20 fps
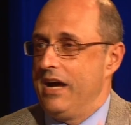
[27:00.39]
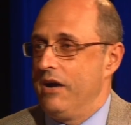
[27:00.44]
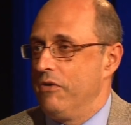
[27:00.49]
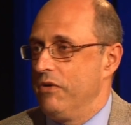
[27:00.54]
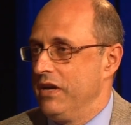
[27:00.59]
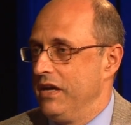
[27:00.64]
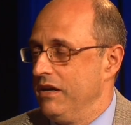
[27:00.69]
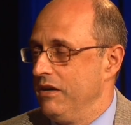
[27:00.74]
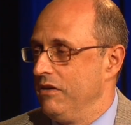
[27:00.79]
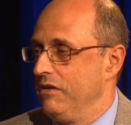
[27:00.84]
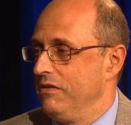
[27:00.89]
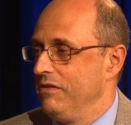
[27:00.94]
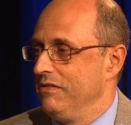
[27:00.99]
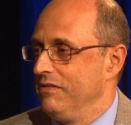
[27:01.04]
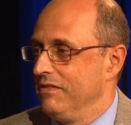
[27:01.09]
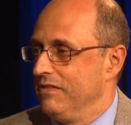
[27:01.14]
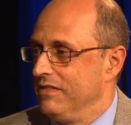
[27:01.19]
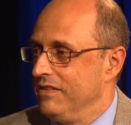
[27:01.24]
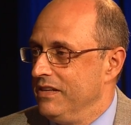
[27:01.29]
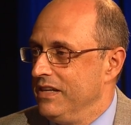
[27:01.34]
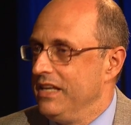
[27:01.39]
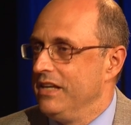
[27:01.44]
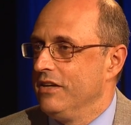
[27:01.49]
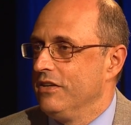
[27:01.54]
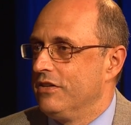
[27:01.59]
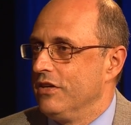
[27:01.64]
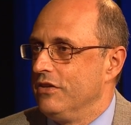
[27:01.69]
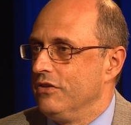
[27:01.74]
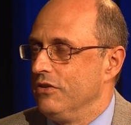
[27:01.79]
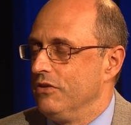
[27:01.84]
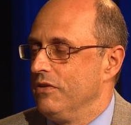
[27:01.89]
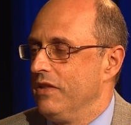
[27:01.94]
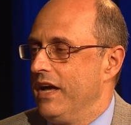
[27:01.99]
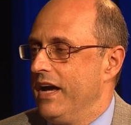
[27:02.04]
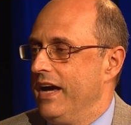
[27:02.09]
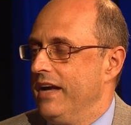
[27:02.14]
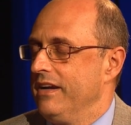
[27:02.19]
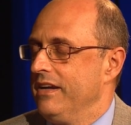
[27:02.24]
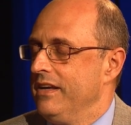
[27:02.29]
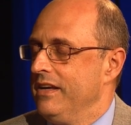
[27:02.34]
how he needed to do
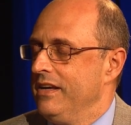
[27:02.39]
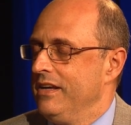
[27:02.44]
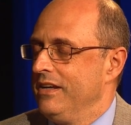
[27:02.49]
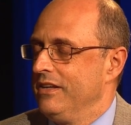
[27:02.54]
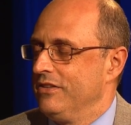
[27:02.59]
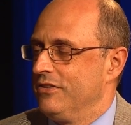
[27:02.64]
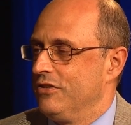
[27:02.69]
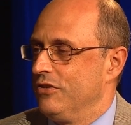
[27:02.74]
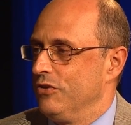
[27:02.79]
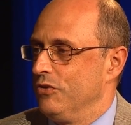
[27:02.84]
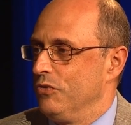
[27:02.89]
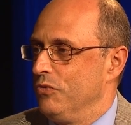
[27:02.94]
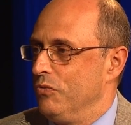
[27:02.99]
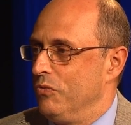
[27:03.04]
that to